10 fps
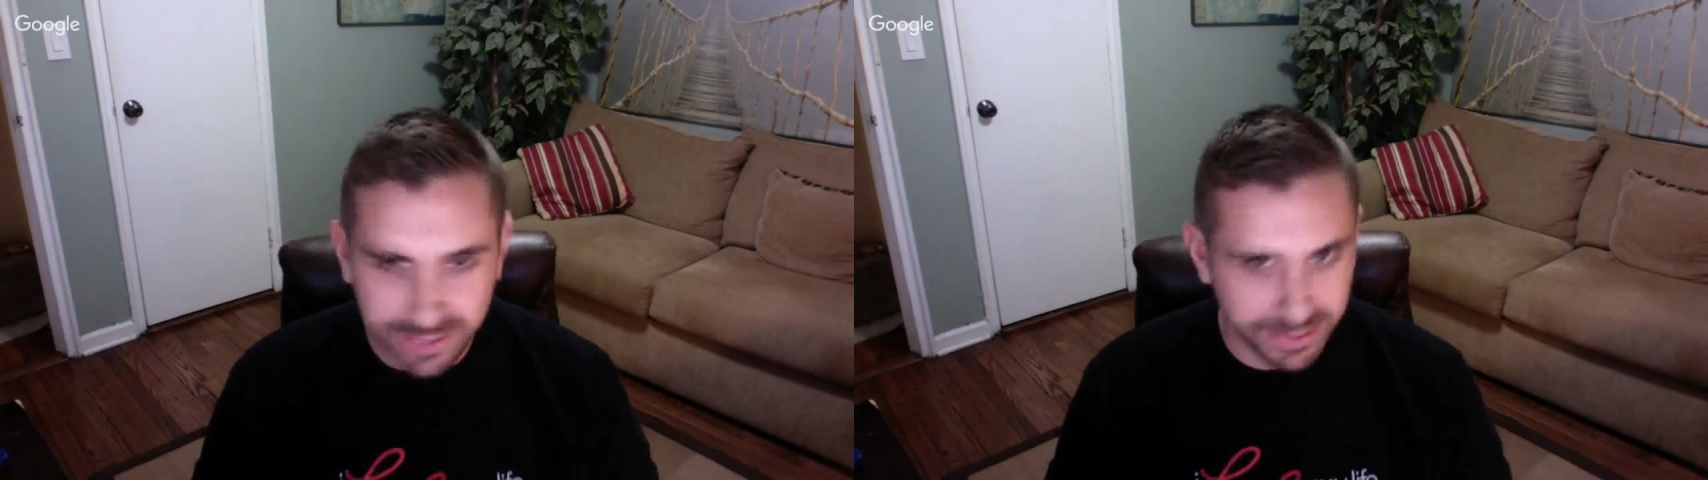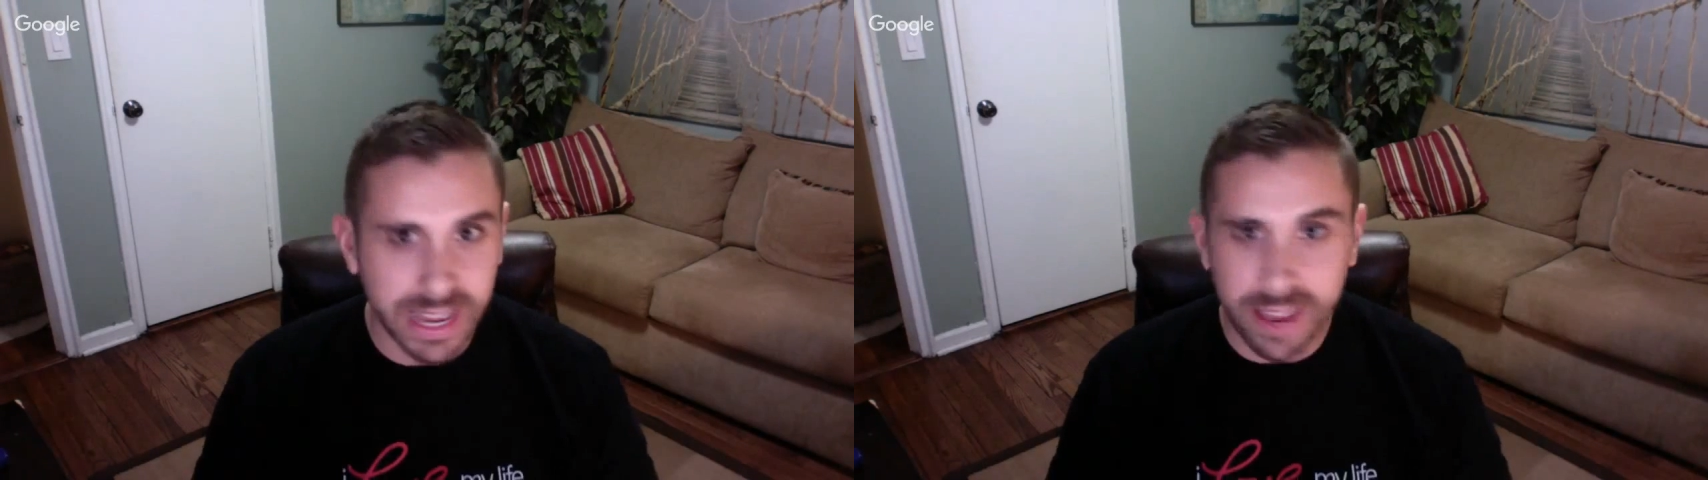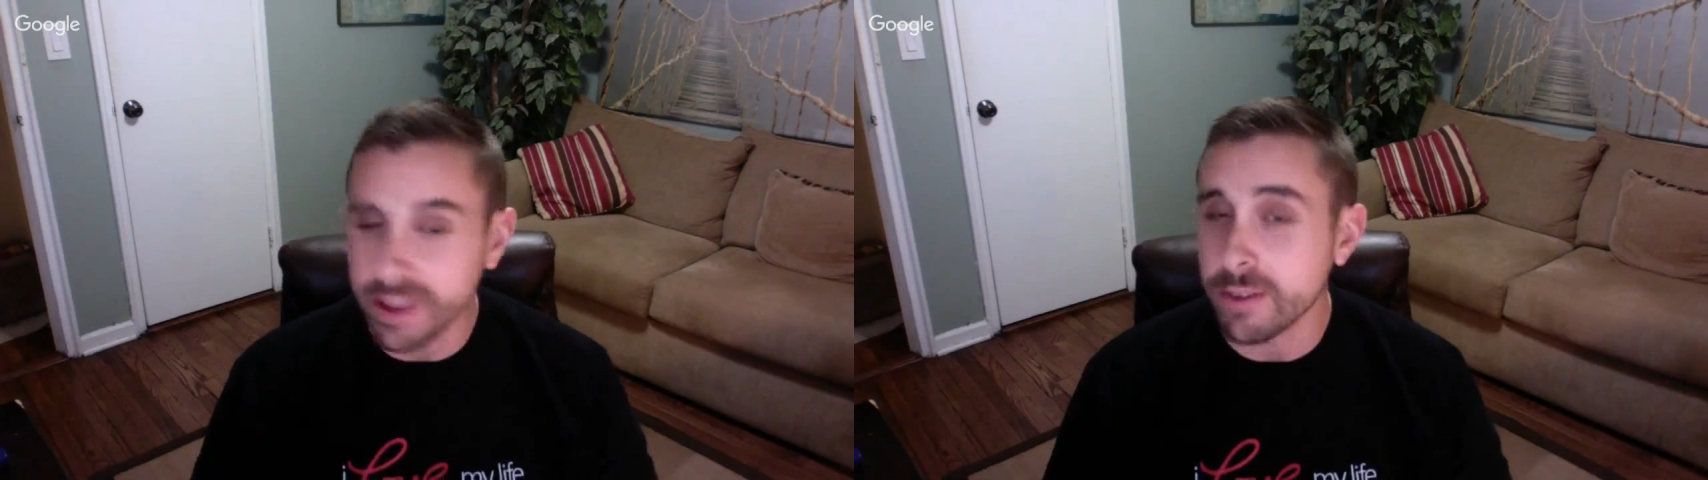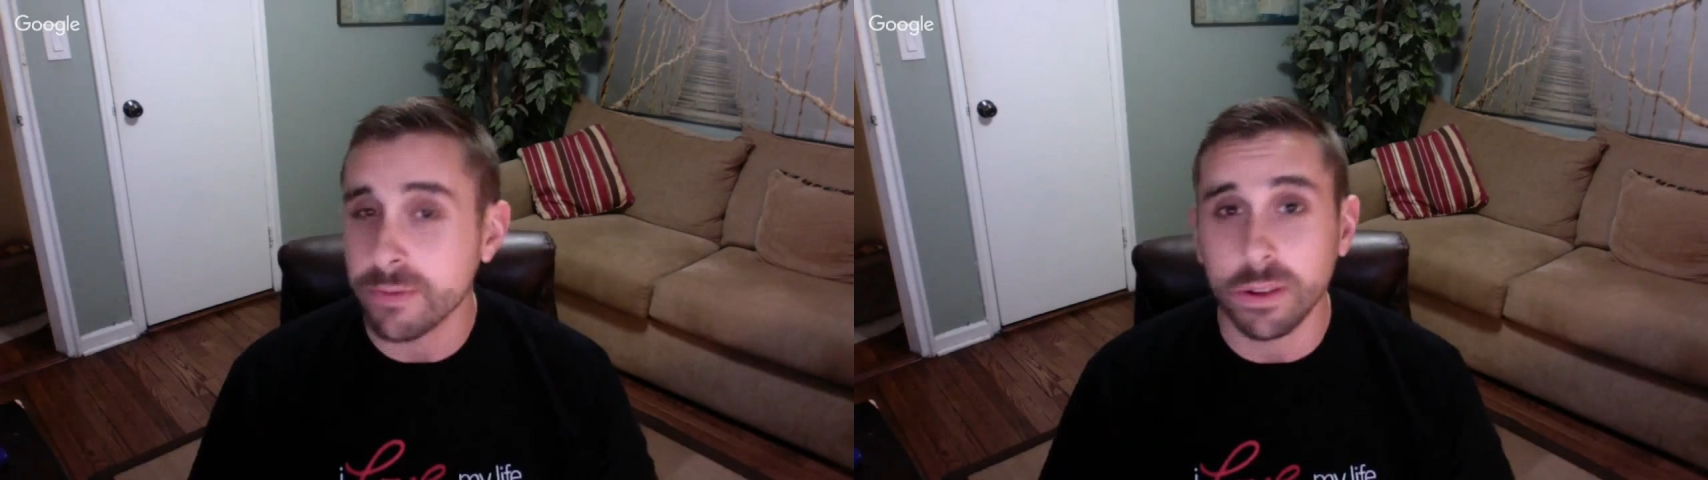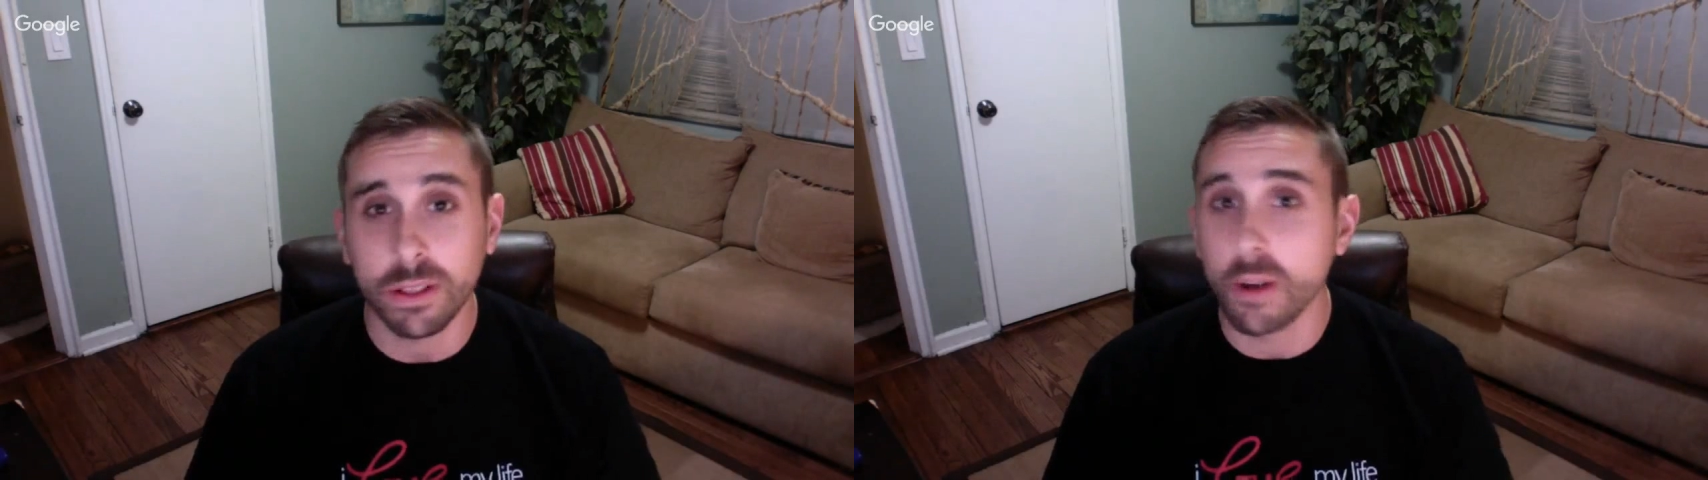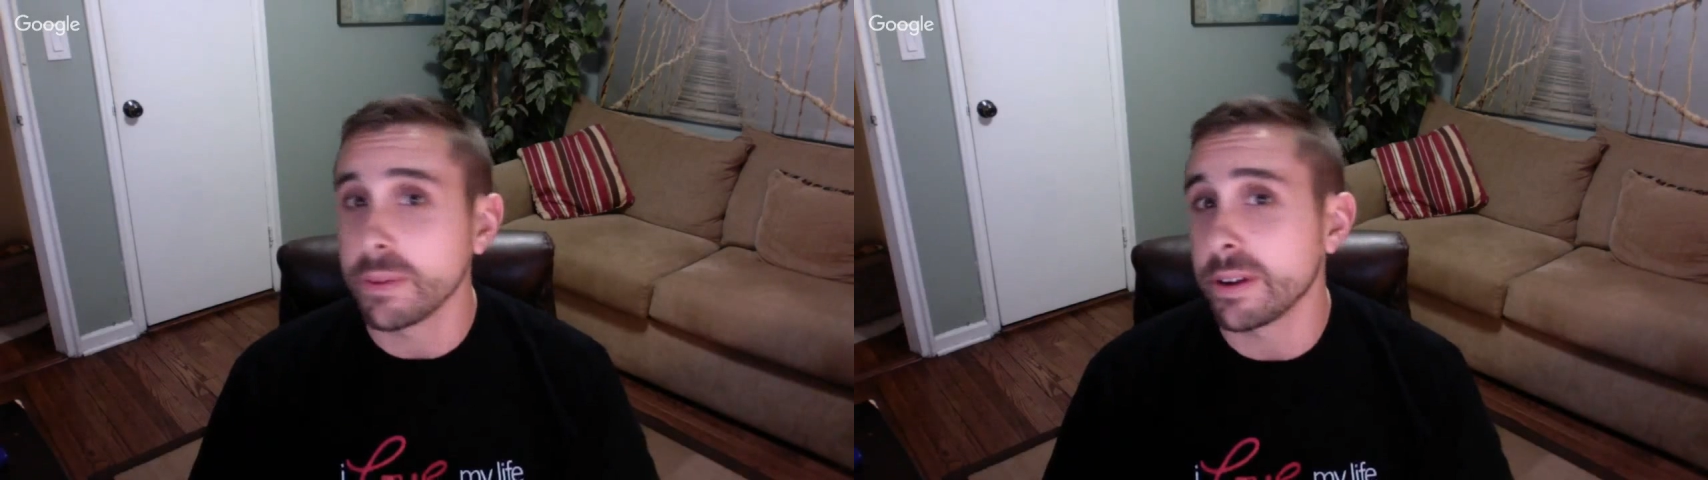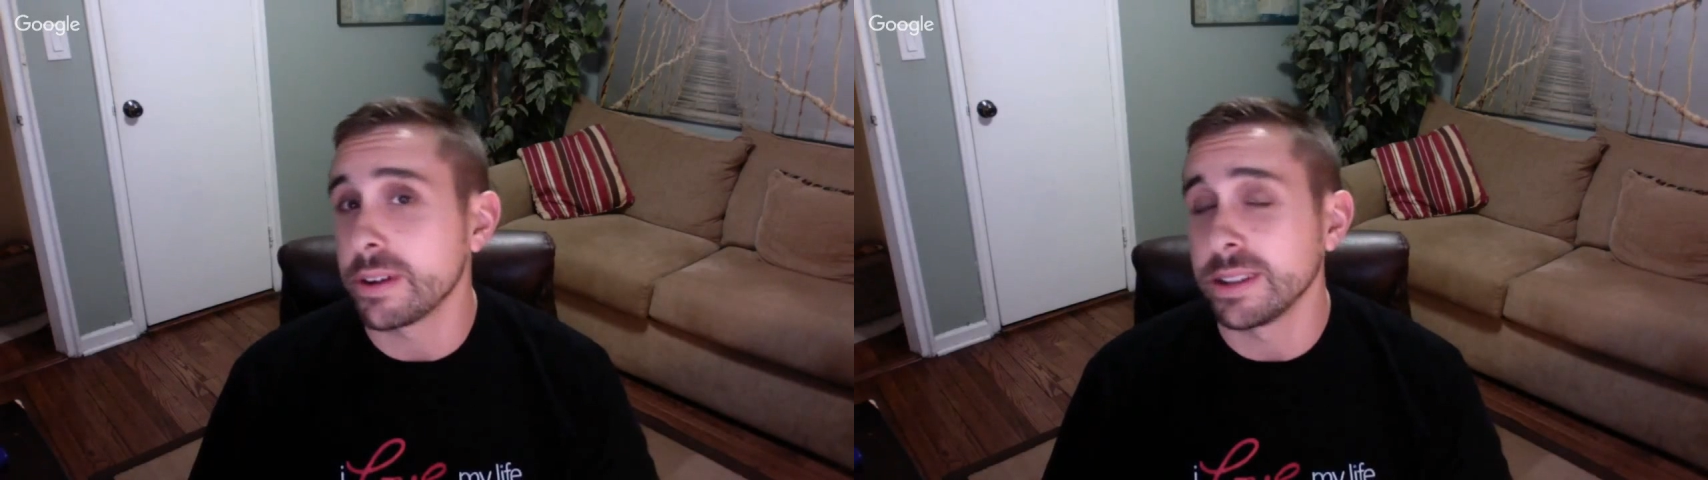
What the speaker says: stay there for a long period